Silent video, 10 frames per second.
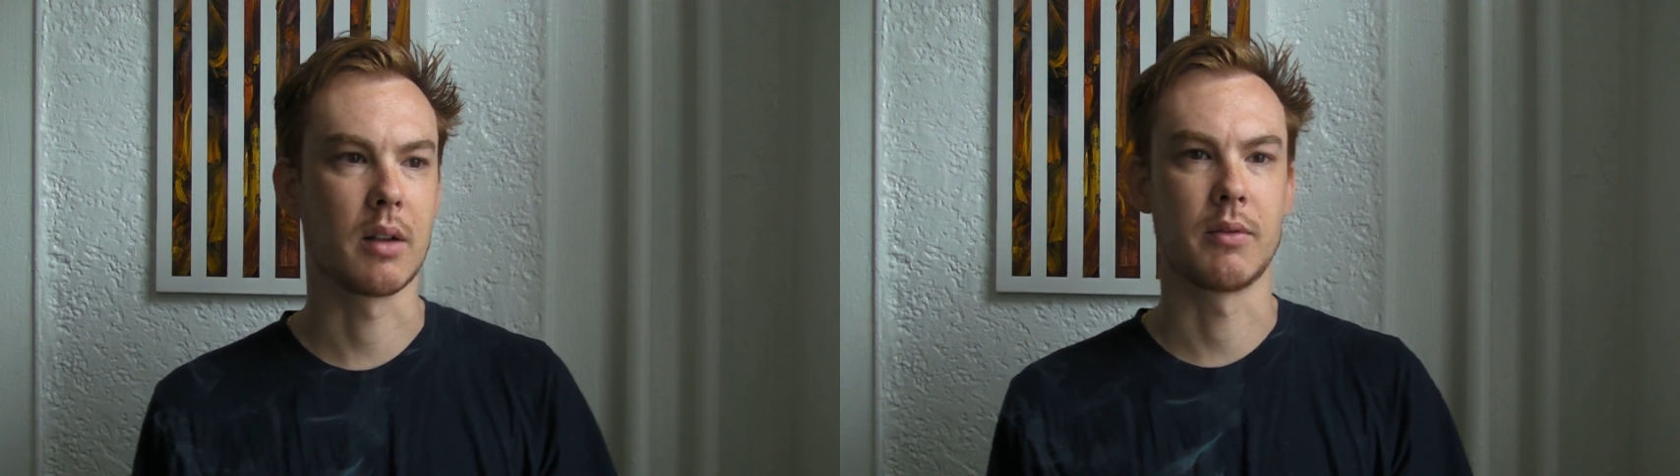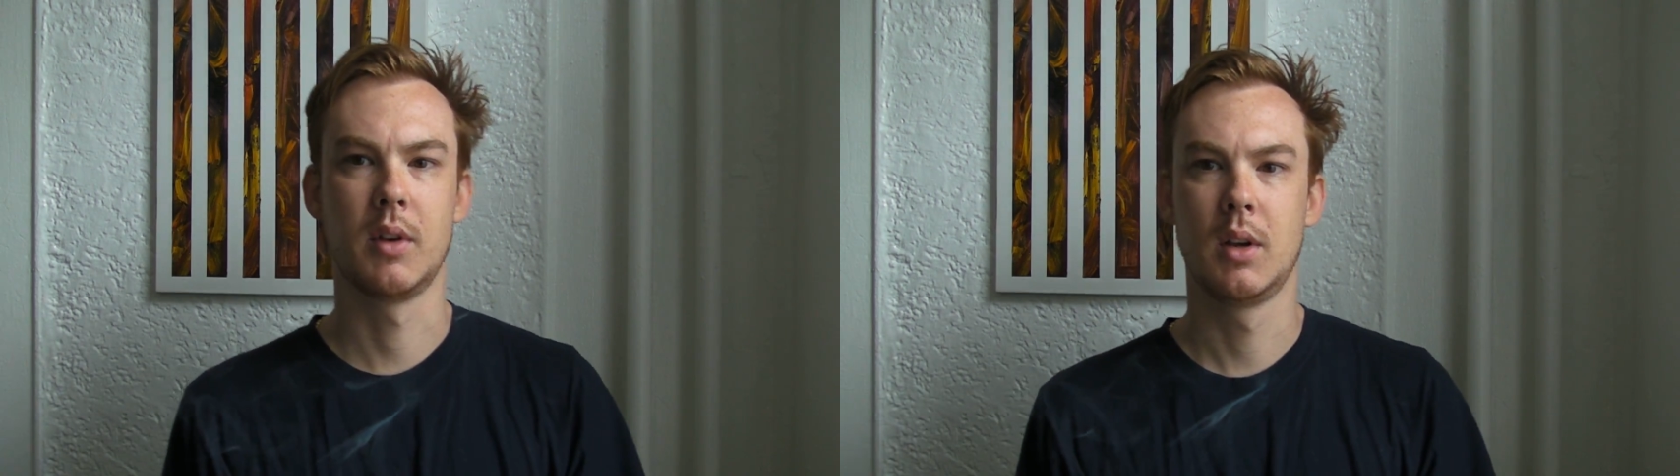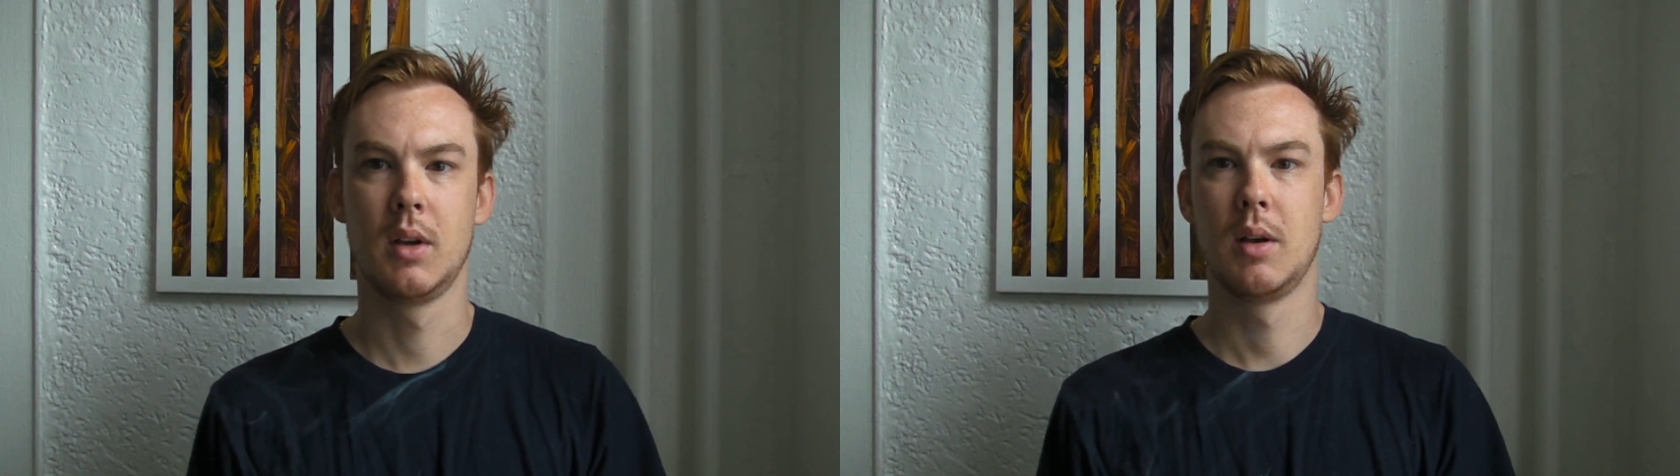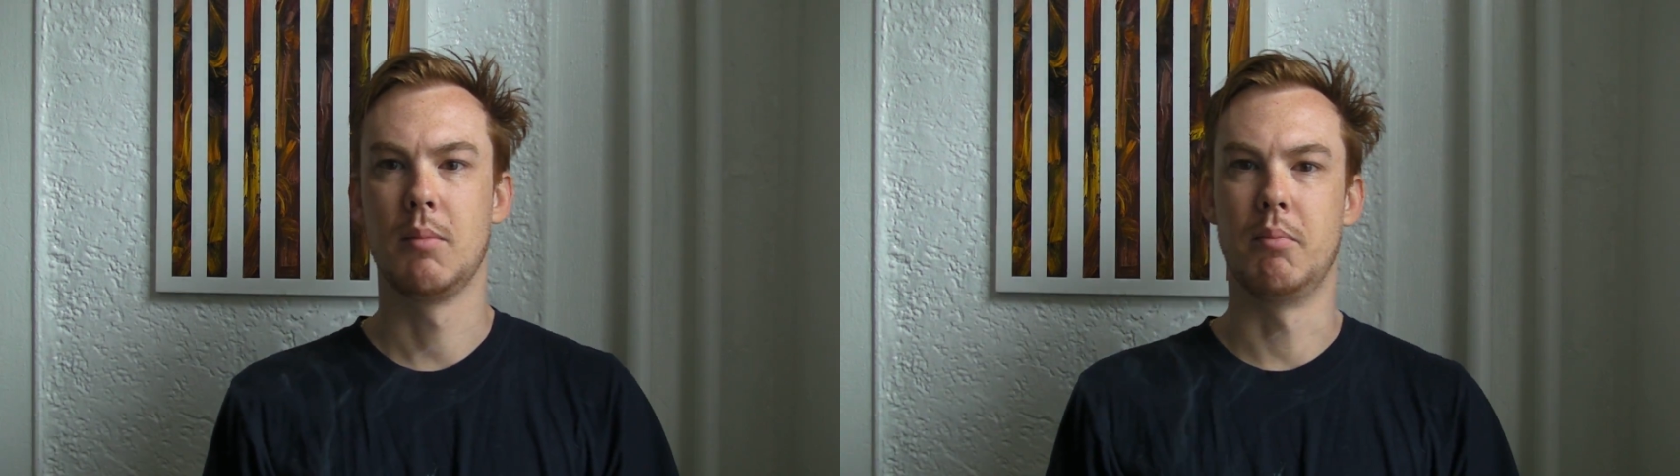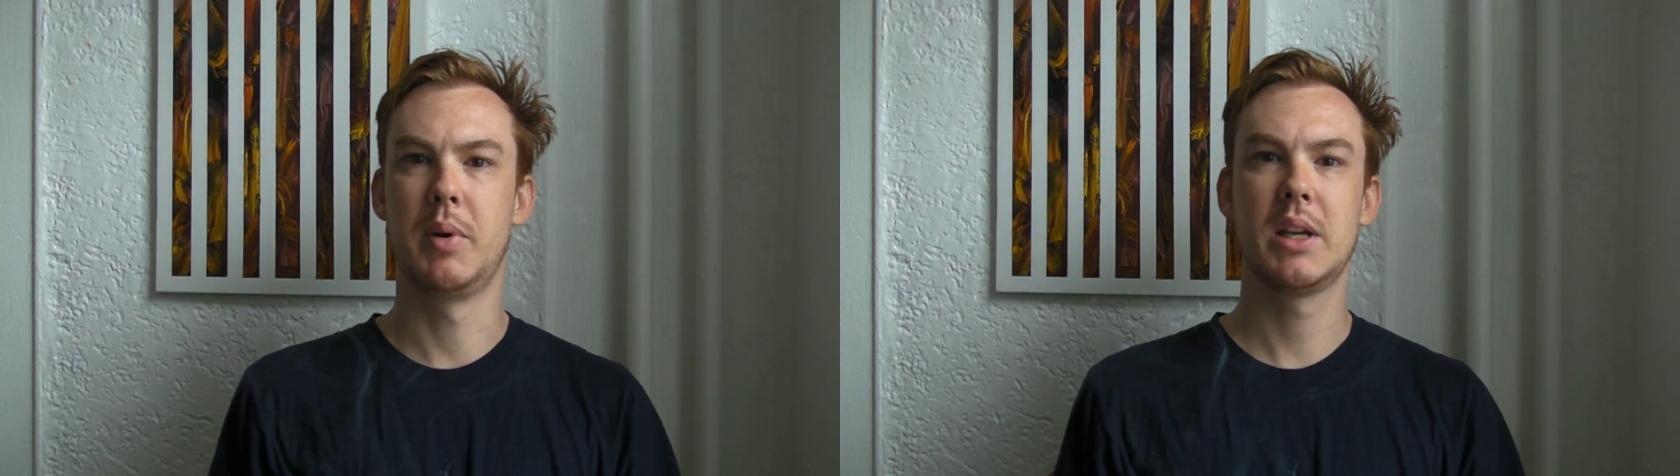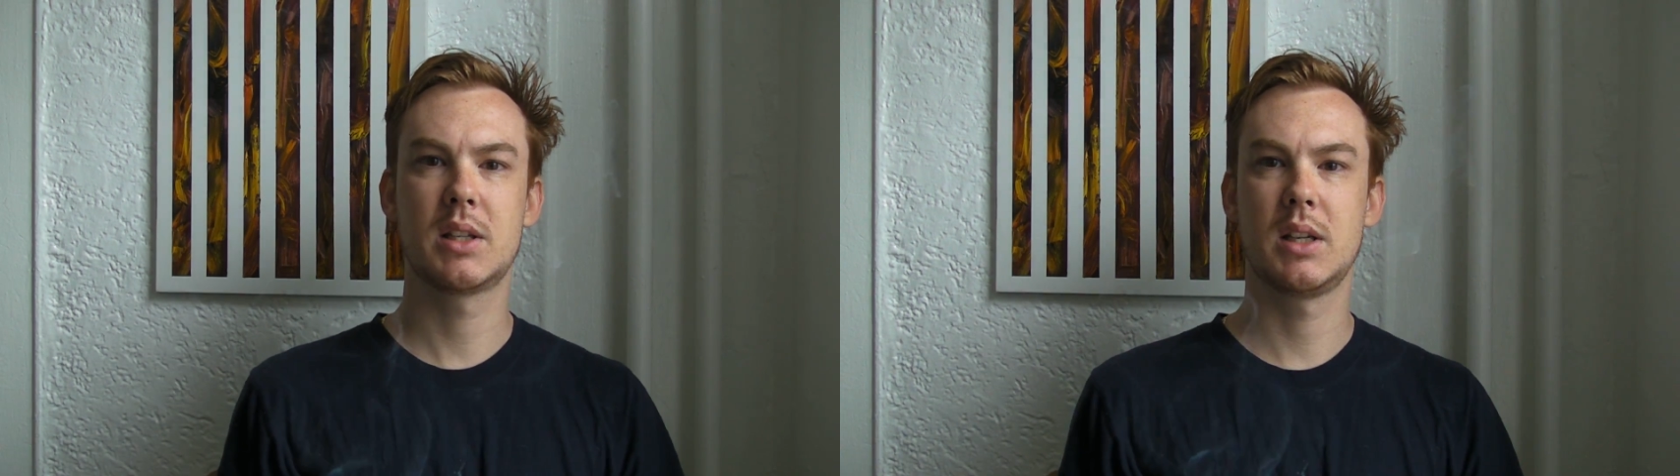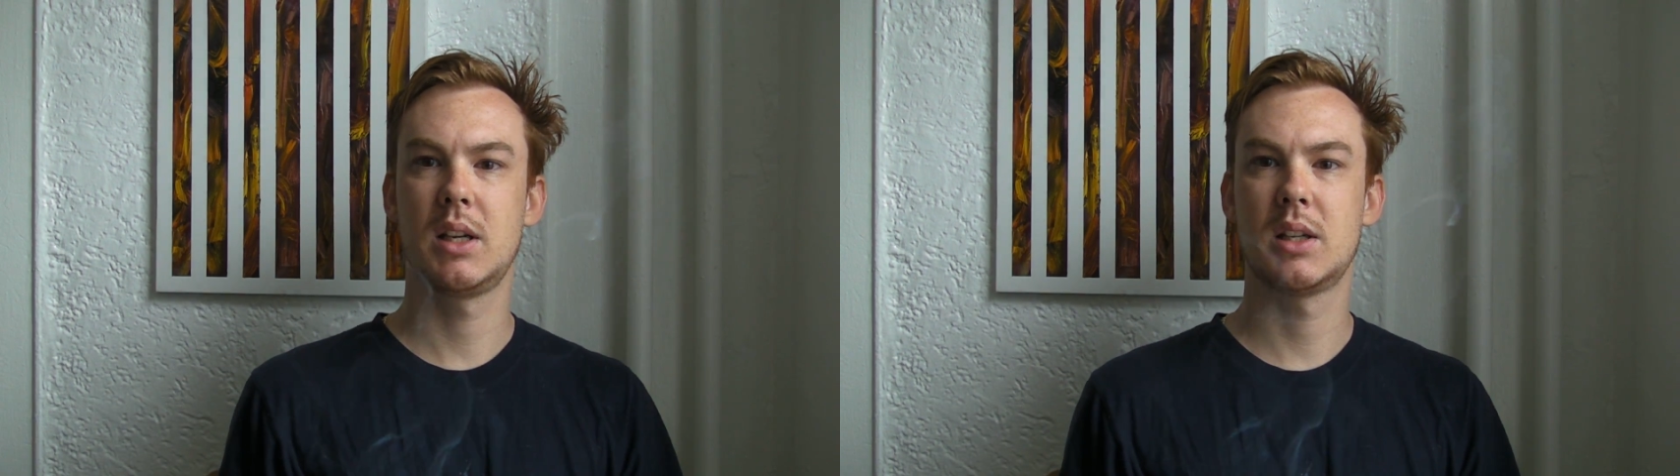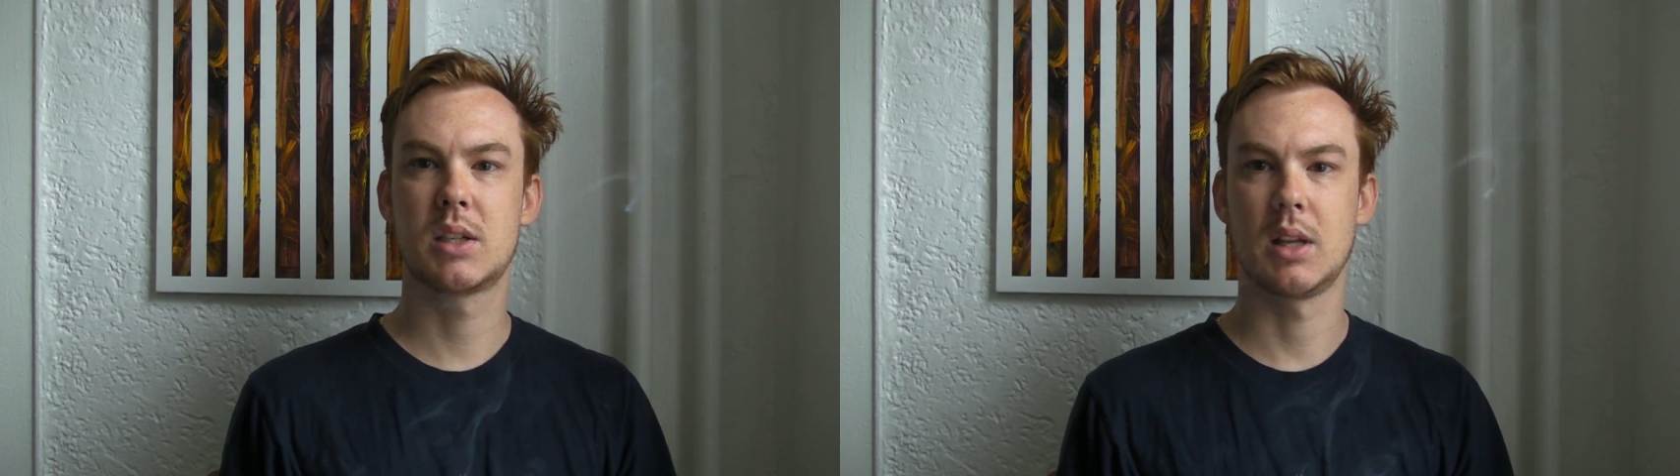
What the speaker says: of business.